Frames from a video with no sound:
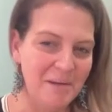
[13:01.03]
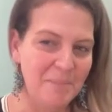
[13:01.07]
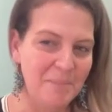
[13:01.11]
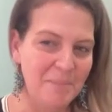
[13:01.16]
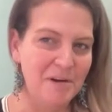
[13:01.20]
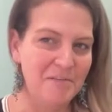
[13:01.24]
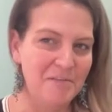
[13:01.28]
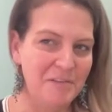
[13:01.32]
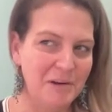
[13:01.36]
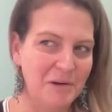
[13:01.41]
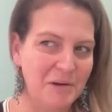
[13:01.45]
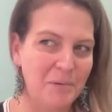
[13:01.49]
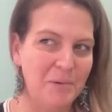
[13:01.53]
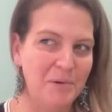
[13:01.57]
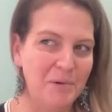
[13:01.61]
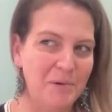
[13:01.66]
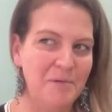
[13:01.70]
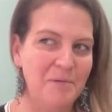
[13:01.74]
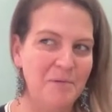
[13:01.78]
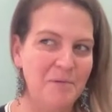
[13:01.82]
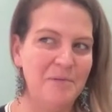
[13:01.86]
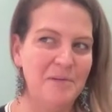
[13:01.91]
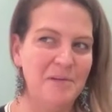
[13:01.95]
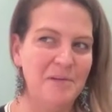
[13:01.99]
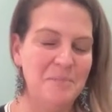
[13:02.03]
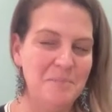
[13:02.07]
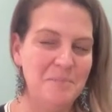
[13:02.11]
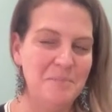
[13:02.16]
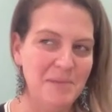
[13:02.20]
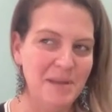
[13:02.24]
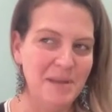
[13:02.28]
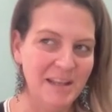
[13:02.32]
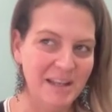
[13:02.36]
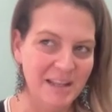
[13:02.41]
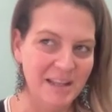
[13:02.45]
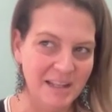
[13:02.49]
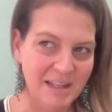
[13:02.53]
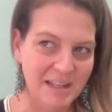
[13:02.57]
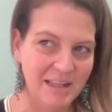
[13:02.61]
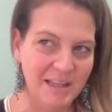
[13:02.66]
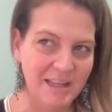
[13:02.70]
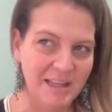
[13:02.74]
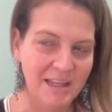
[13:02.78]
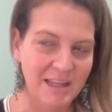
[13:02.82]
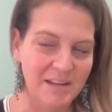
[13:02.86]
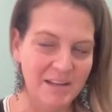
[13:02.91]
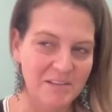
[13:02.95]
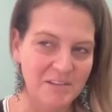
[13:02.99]
a perfect course
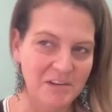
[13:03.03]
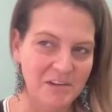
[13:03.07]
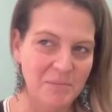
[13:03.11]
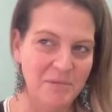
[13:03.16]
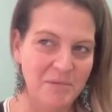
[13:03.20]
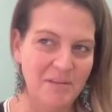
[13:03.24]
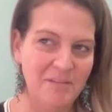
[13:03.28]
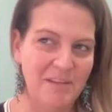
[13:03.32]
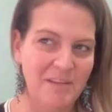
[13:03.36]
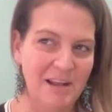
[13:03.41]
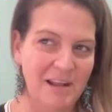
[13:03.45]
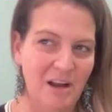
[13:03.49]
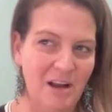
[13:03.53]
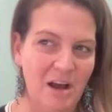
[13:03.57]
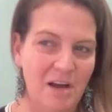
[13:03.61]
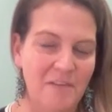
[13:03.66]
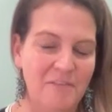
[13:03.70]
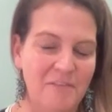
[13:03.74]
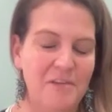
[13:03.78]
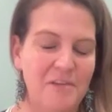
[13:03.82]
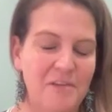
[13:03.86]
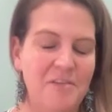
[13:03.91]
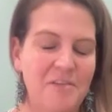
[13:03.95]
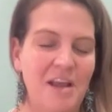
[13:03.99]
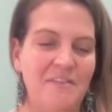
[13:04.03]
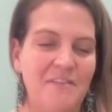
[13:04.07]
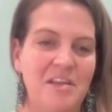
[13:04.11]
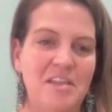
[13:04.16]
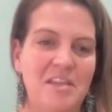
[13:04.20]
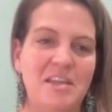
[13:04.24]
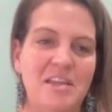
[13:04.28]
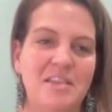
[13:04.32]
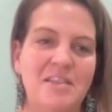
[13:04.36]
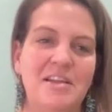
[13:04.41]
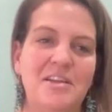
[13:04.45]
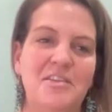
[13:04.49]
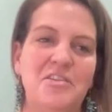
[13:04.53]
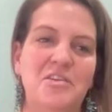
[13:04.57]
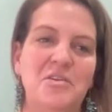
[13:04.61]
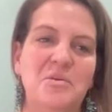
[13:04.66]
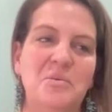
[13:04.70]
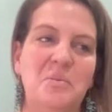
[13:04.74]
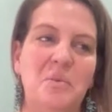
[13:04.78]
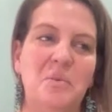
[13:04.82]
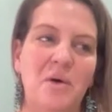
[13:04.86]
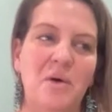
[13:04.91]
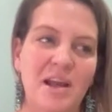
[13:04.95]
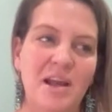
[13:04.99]
immediately in terms of that offers everything that you
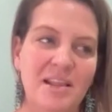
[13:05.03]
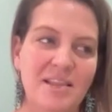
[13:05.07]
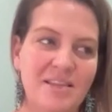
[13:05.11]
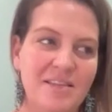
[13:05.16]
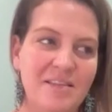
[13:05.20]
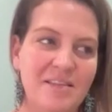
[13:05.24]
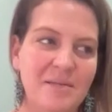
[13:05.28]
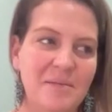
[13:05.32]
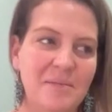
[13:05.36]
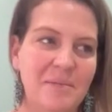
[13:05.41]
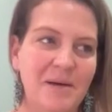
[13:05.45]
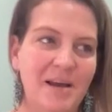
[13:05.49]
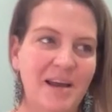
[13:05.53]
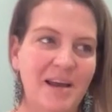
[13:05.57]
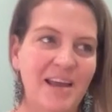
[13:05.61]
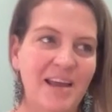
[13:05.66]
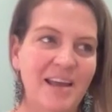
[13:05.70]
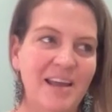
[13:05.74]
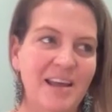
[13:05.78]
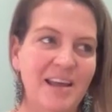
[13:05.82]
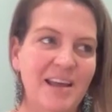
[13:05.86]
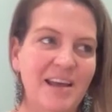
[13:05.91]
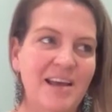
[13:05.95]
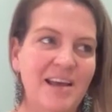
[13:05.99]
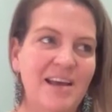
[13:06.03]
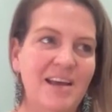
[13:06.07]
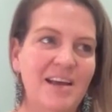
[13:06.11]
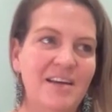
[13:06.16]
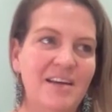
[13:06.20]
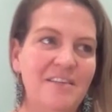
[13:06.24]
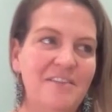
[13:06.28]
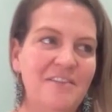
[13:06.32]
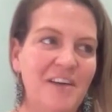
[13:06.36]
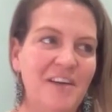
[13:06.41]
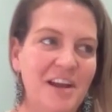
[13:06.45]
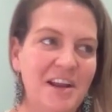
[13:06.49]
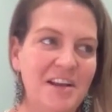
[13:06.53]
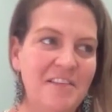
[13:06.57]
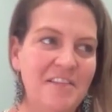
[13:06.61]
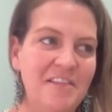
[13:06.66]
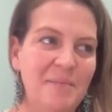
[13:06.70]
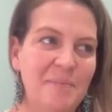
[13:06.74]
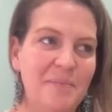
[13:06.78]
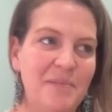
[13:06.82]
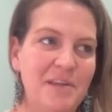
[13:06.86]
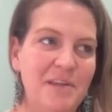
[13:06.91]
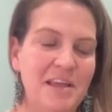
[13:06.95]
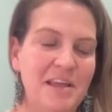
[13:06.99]
want, but find
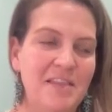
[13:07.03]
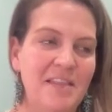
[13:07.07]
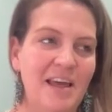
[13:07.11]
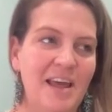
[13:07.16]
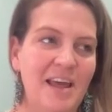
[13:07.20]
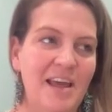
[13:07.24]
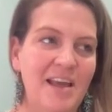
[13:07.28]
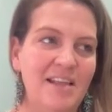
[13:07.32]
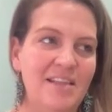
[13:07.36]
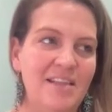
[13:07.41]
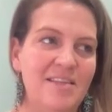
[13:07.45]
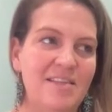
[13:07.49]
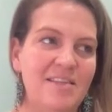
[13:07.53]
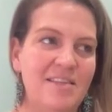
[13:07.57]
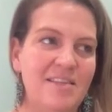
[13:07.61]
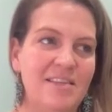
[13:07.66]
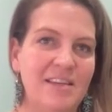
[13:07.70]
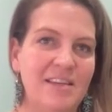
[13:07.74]
something that